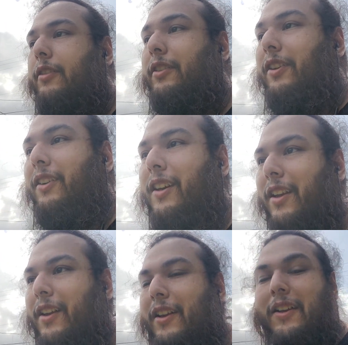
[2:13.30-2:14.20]
on the show.
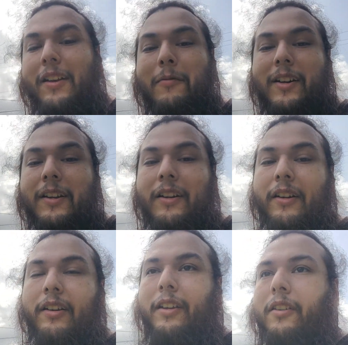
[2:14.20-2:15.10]
But,
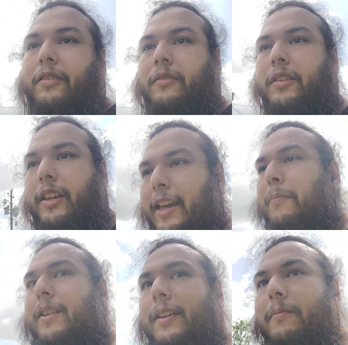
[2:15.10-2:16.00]
uh, you know, keep
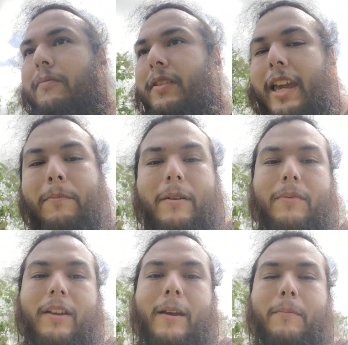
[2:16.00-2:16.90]
it up. Keep up
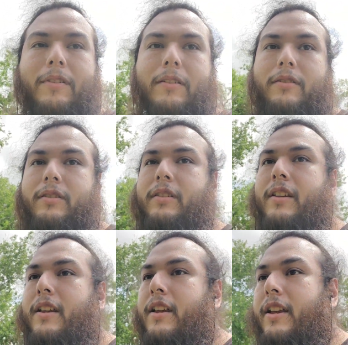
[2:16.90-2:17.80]
the episodes.
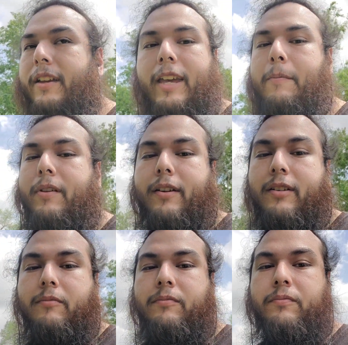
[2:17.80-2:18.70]
Keep it
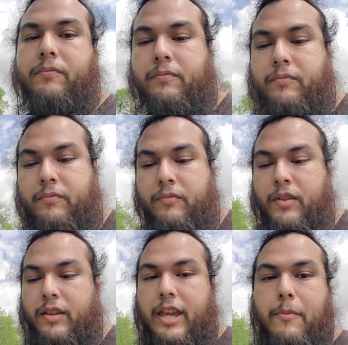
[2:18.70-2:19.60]
up.
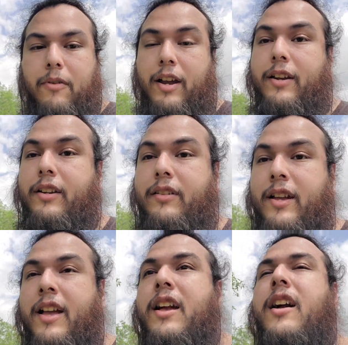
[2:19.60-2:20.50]
Keep grinding.
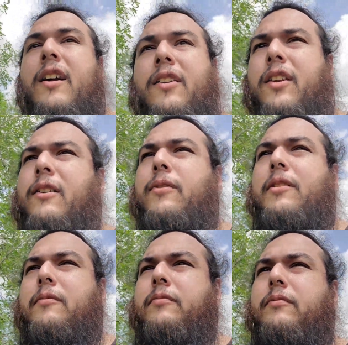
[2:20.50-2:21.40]
Love it.
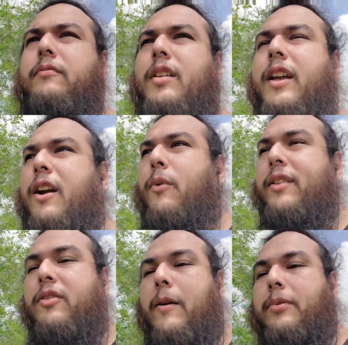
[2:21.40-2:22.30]
I can't wait
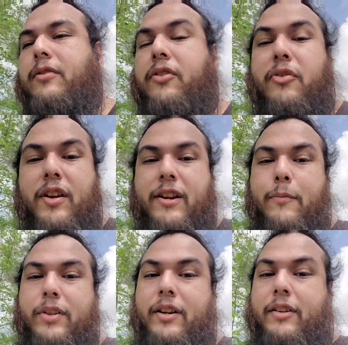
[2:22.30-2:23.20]
till episode three
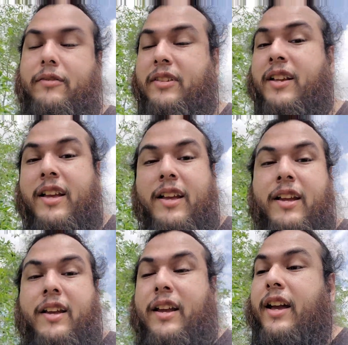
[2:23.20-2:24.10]
comes out.
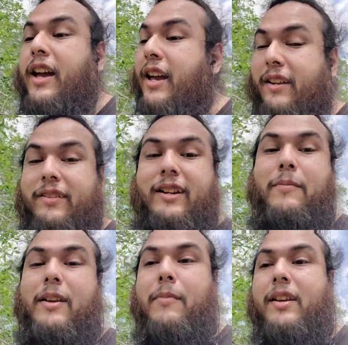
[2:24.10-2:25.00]
And it's going to
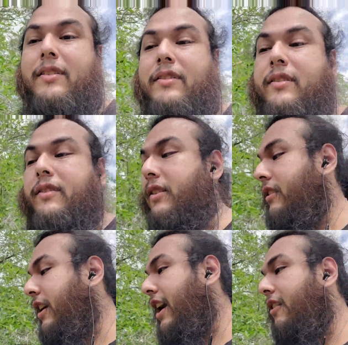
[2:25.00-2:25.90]
be amazing.
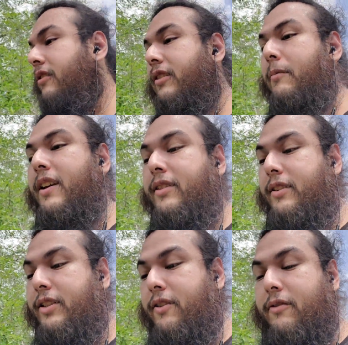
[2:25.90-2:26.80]
Halo is amazing in
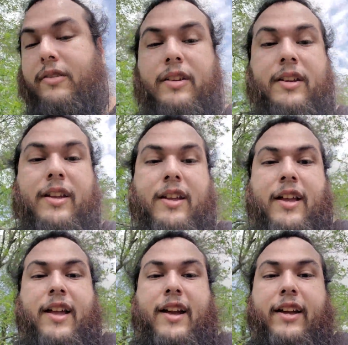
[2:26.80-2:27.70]
general.
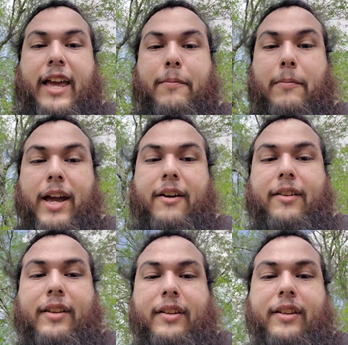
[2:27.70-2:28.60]
Keep up
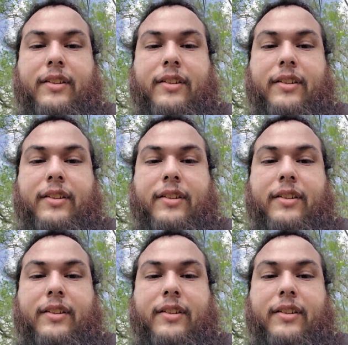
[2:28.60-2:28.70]
everything.